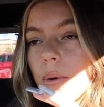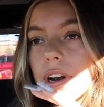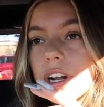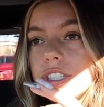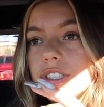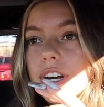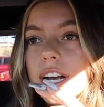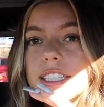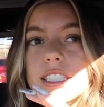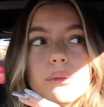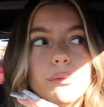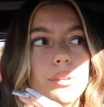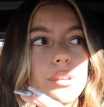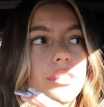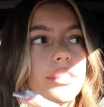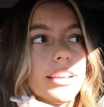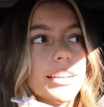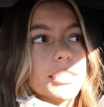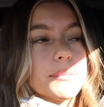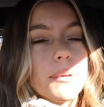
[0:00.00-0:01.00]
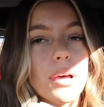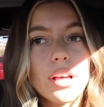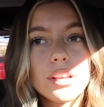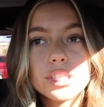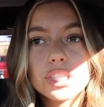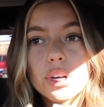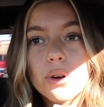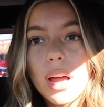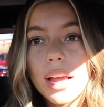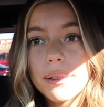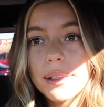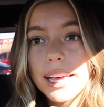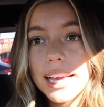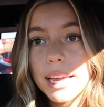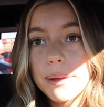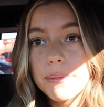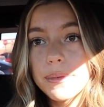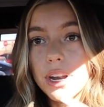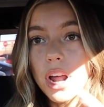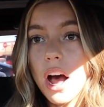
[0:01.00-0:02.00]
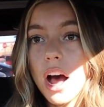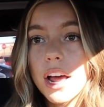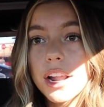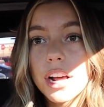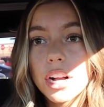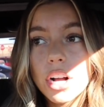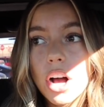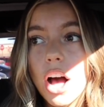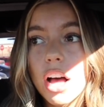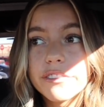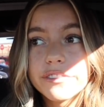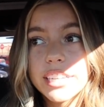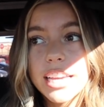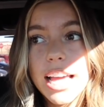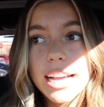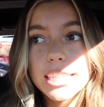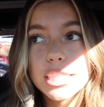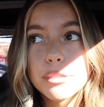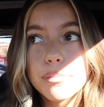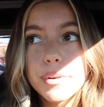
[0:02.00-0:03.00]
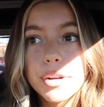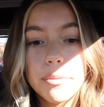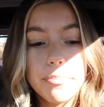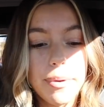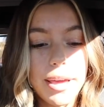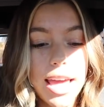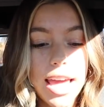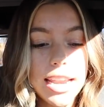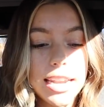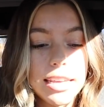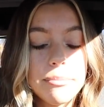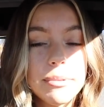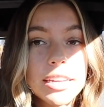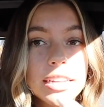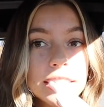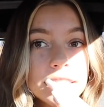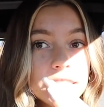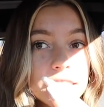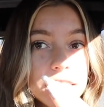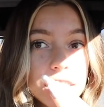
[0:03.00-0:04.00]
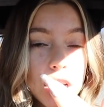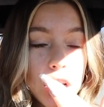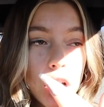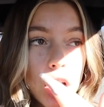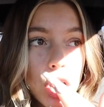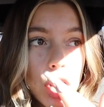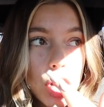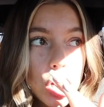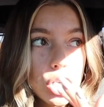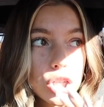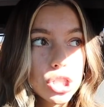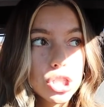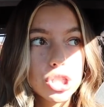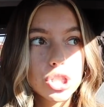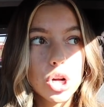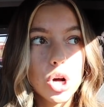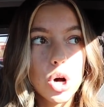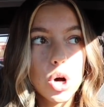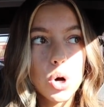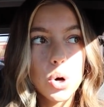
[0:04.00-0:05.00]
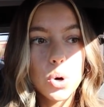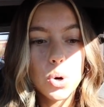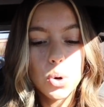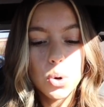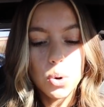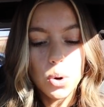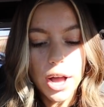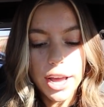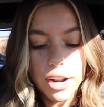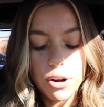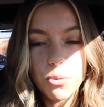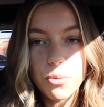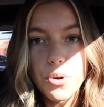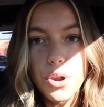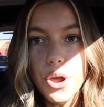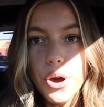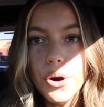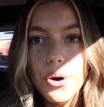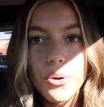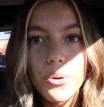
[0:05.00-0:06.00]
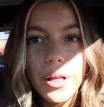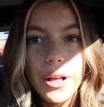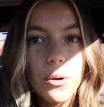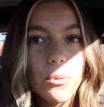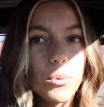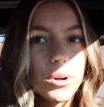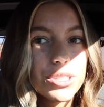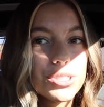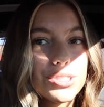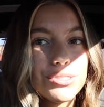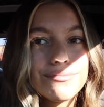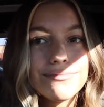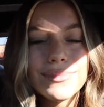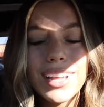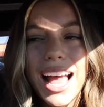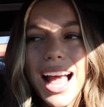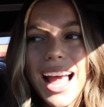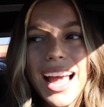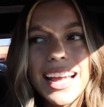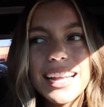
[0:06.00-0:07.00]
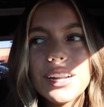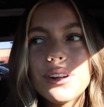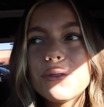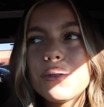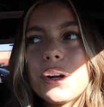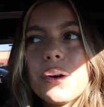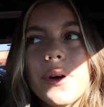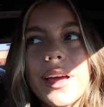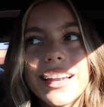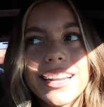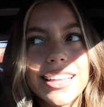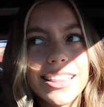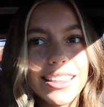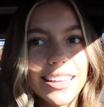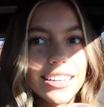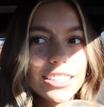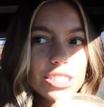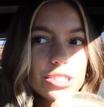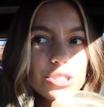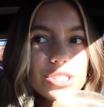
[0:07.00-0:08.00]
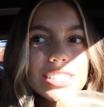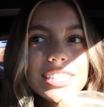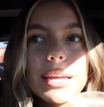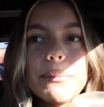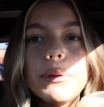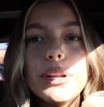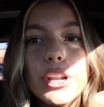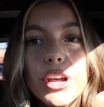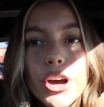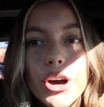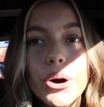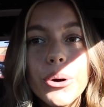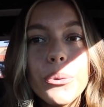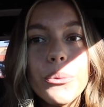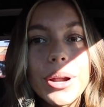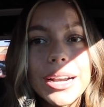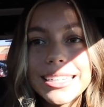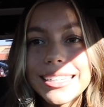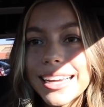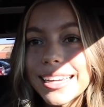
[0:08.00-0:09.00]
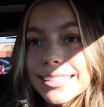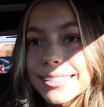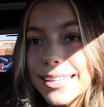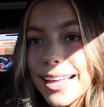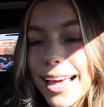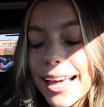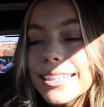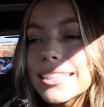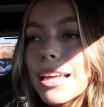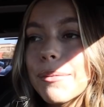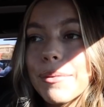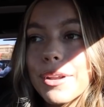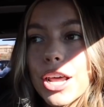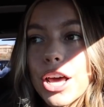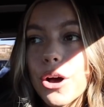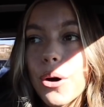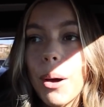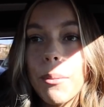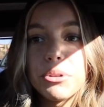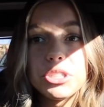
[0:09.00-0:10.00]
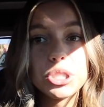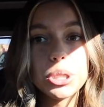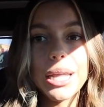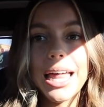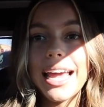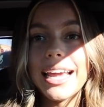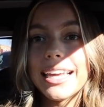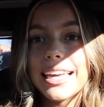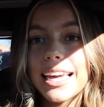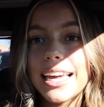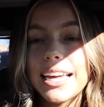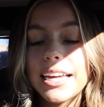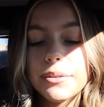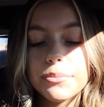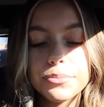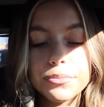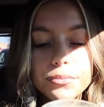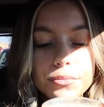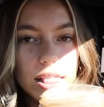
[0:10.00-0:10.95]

I want to try some new things, but also I like am not a coffee expert by any means, so I don't know like what's, I don't know anything, so just let me know what it tastes like, let me know how much you like it.